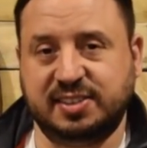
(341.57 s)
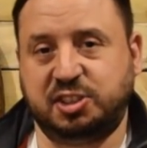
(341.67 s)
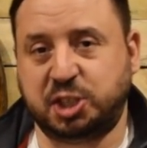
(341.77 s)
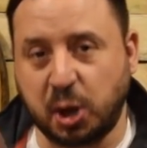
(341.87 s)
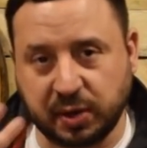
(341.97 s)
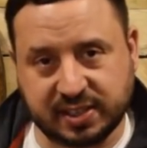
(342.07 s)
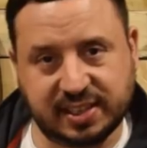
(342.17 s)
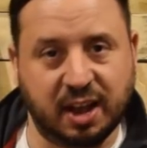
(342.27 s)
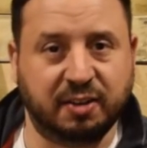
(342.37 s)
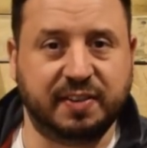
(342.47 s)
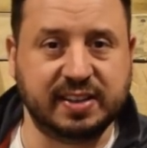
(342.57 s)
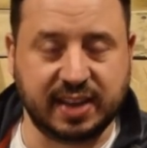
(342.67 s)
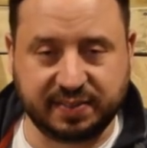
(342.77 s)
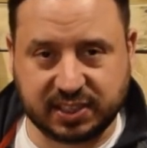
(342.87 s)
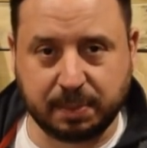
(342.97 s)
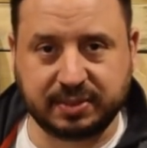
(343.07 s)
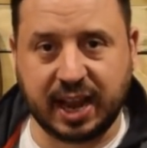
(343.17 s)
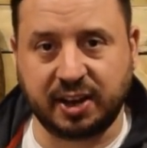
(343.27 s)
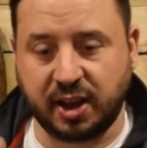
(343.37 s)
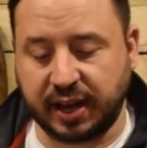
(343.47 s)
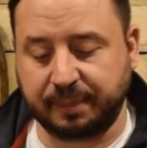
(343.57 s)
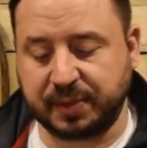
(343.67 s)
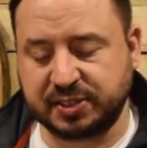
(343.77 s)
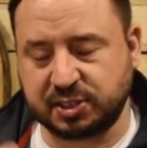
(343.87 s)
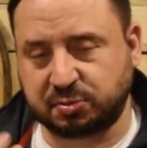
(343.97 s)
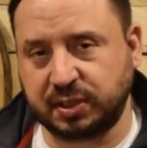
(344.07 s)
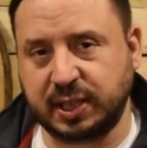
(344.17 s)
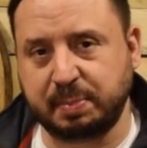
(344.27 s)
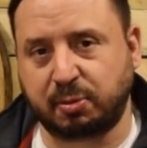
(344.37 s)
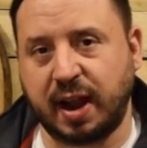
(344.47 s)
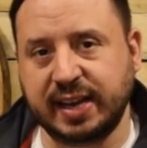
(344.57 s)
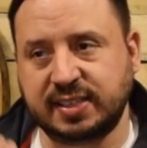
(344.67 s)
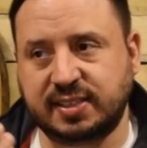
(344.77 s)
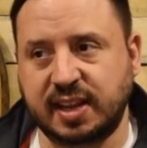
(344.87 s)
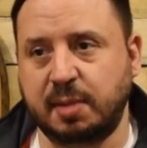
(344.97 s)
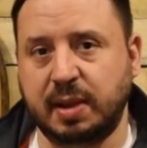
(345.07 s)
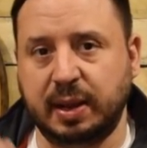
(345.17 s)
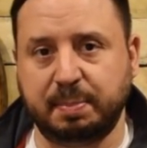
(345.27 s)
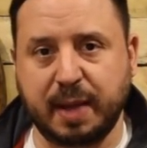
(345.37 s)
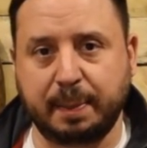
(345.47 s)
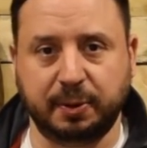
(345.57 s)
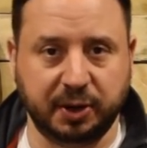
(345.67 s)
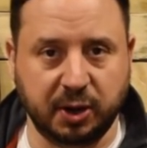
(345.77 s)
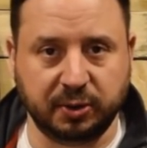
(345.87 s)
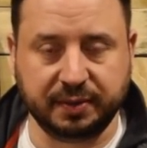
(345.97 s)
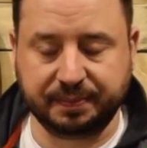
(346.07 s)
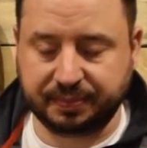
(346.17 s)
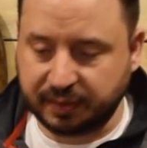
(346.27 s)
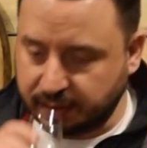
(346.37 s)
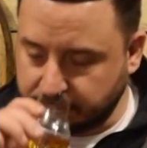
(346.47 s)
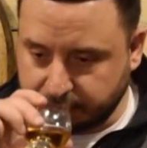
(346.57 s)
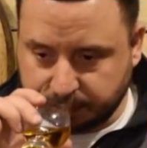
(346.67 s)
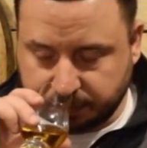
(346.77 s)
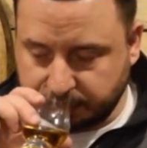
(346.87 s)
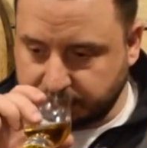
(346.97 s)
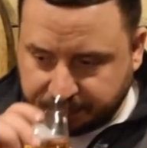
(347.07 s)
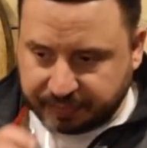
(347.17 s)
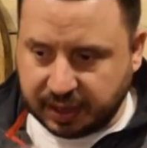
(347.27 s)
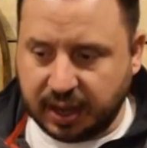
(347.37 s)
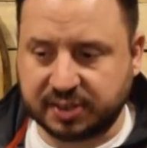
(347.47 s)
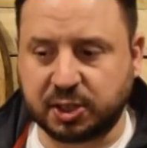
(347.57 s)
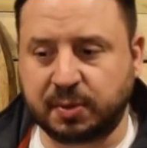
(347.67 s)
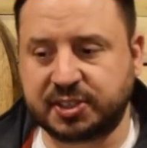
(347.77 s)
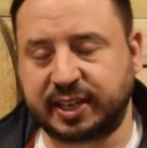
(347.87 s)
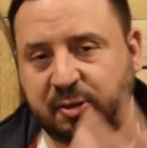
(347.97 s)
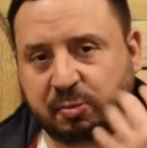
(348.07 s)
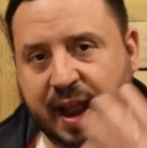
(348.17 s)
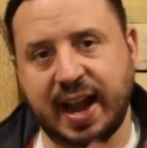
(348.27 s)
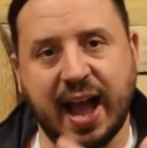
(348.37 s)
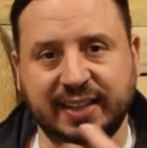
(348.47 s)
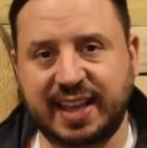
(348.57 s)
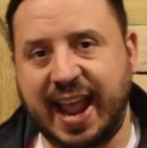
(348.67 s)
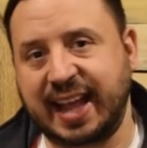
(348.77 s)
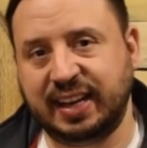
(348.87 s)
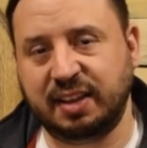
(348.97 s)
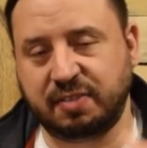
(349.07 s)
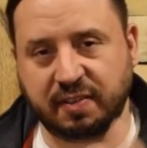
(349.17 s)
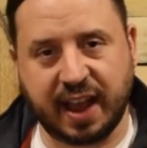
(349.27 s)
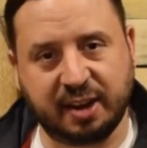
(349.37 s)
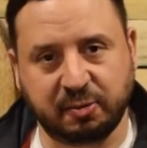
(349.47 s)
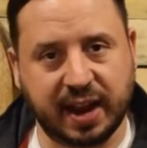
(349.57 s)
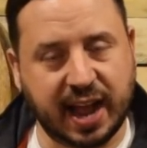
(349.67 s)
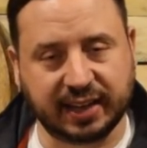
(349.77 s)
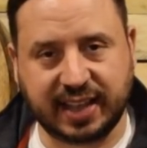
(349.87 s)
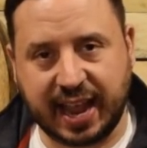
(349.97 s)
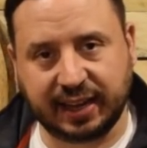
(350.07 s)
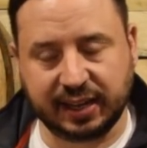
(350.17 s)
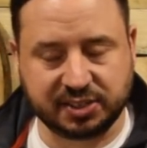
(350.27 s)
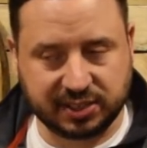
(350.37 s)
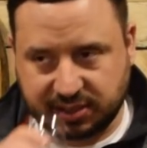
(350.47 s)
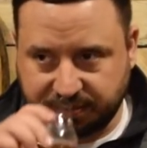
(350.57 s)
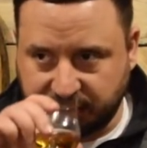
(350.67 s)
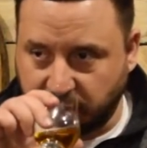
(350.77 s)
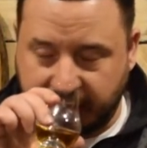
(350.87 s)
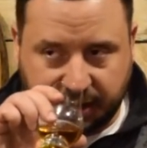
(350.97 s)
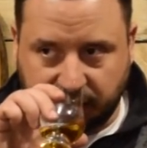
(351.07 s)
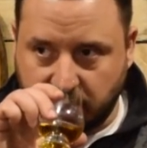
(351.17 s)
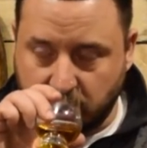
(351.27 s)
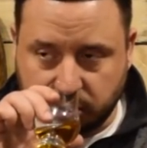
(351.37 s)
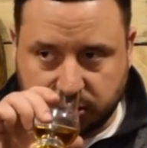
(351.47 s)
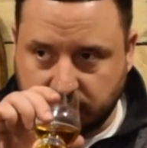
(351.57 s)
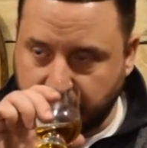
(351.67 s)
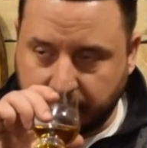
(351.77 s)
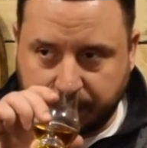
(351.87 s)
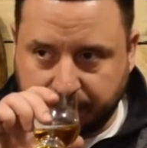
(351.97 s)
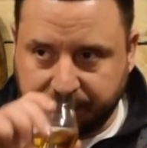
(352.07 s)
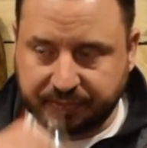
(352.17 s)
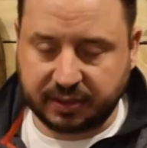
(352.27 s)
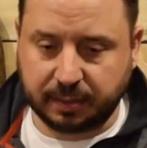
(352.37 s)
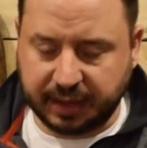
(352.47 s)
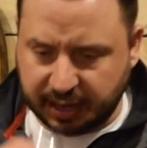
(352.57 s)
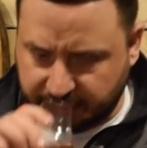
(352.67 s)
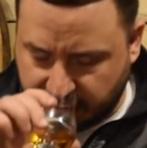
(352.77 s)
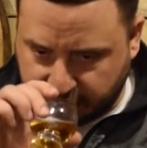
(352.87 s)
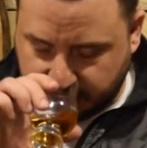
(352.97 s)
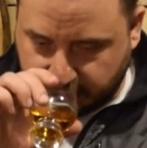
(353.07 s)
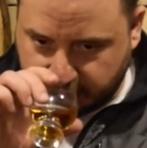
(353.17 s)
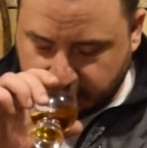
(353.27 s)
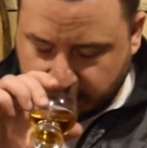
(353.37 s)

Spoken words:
shown itself as I've sipped down on it, is this really bright cinnamon pepper note. Oh, it's almost like a red hot candy. If you ever had a red hot candy, it's just great on the nose. Let me get in there here.